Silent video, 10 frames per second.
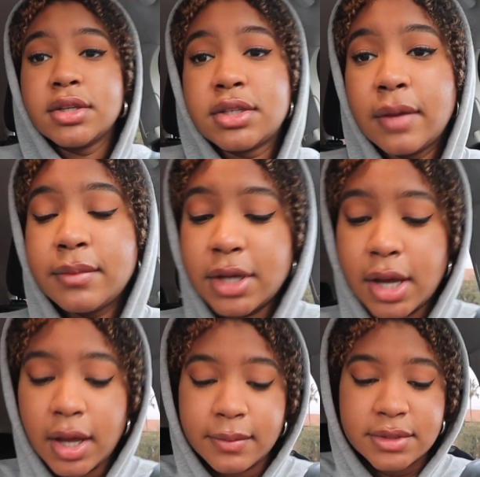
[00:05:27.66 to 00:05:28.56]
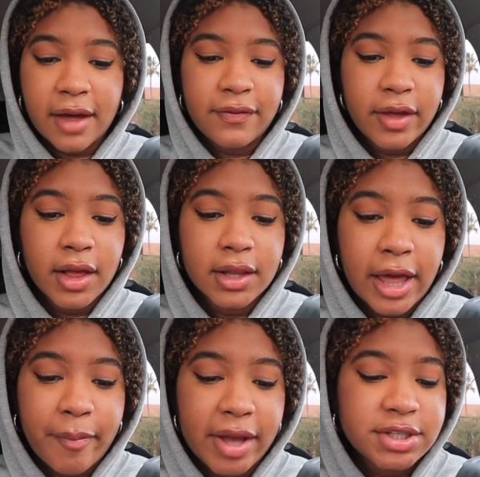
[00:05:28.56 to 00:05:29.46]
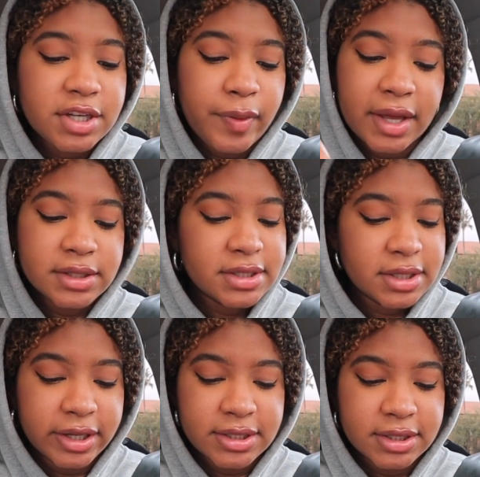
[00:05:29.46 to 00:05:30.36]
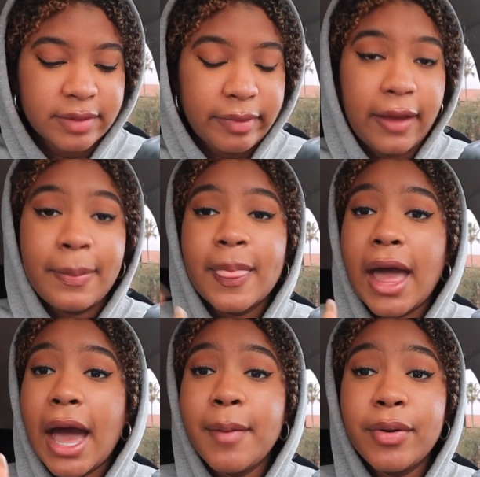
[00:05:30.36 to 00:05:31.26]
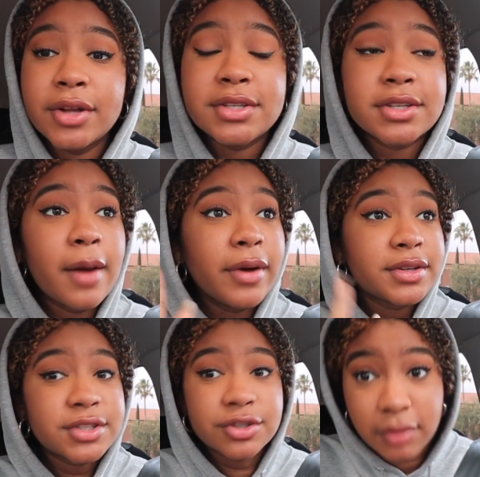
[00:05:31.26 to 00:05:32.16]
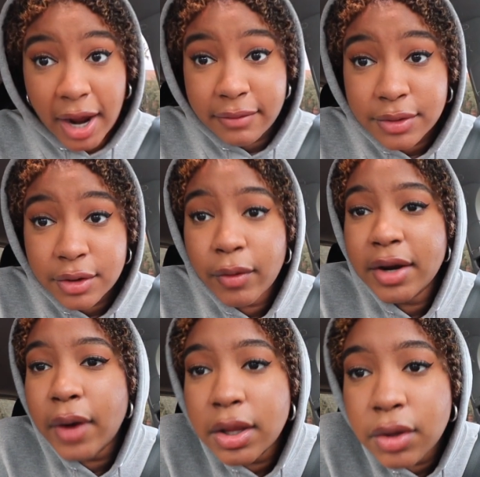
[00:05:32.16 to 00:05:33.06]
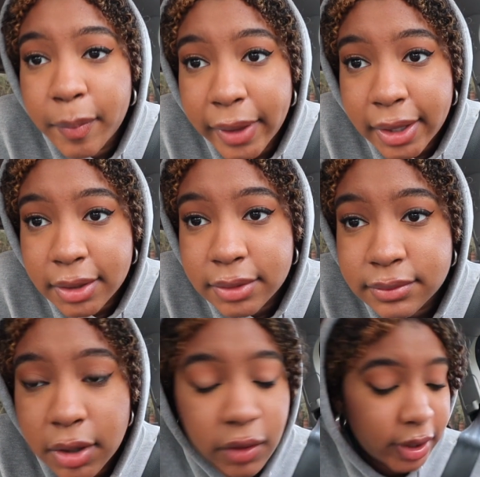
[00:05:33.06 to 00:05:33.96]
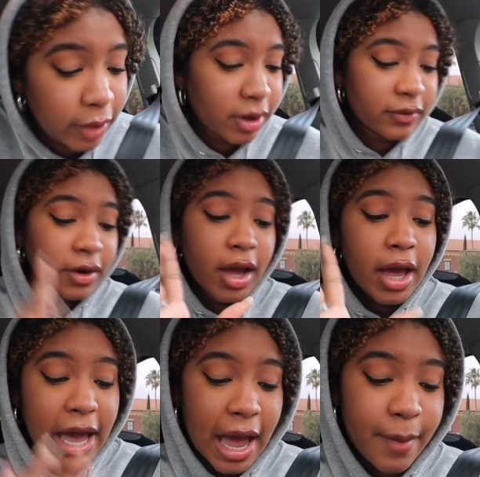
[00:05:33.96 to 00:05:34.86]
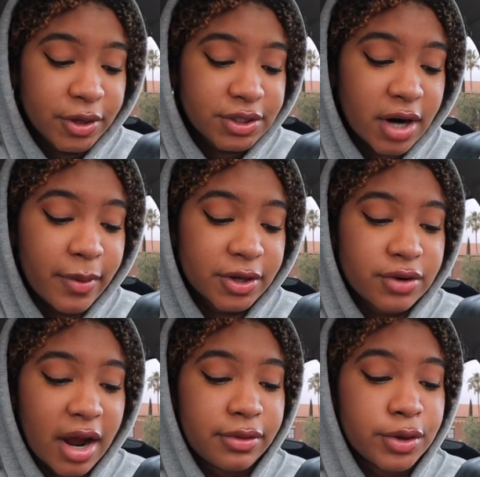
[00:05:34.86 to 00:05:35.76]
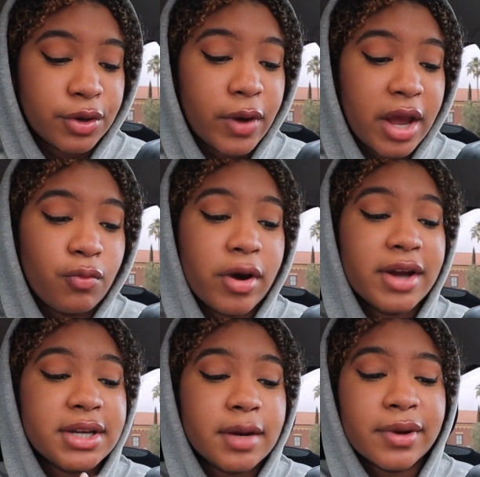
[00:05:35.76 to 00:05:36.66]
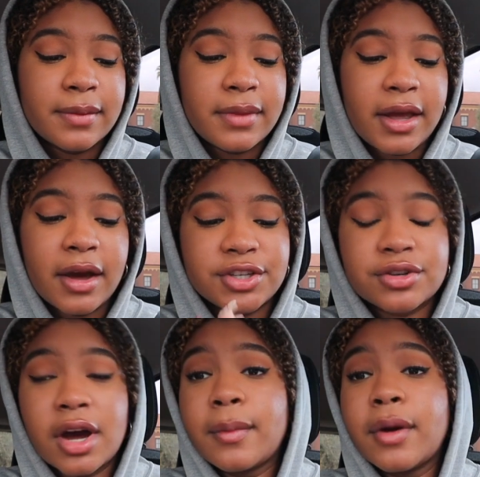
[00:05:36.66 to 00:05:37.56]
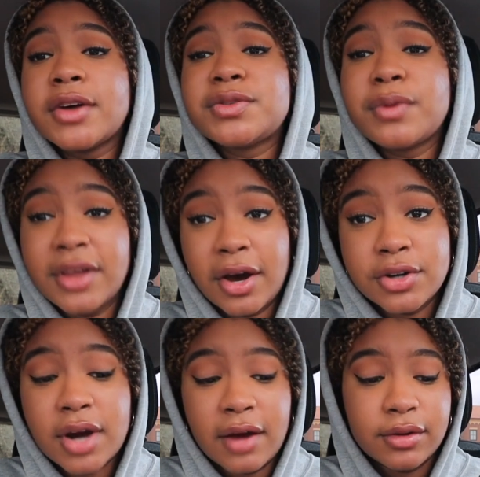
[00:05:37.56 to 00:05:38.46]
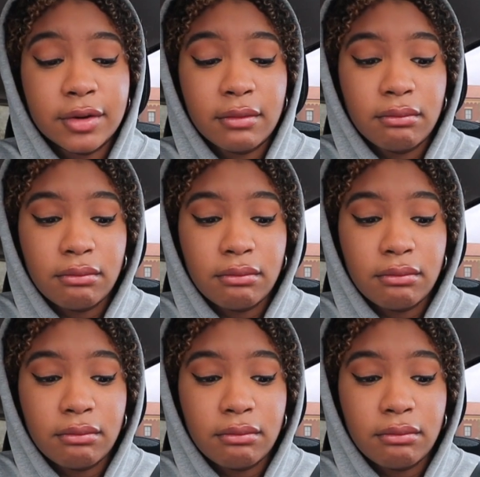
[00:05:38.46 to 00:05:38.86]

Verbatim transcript: Sometimes I feel like my GPS doesn't listen to me. I put Starbucks drive through. Why do I look pink? Okay, whatever. I put Starbucks drive through and where did it bring me? A Starbucks without a drive through.